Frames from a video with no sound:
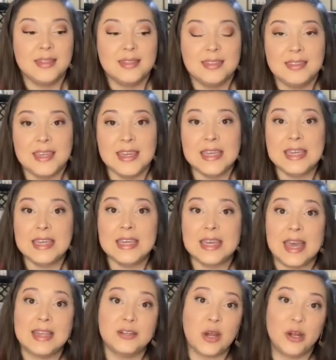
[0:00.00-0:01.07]
he
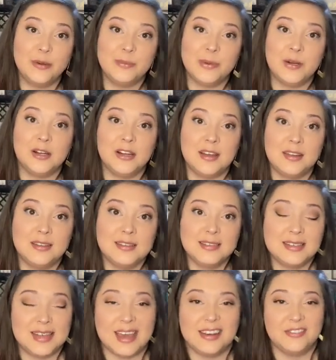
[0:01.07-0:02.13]
and Harper
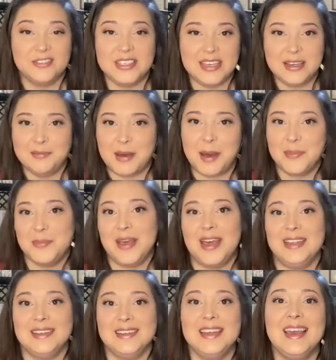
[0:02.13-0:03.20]
kind of team up,
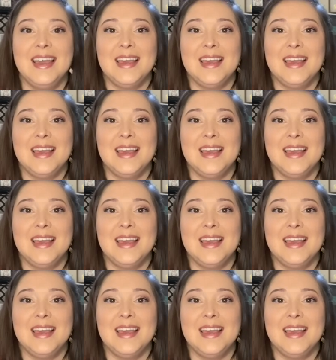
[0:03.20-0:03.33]
and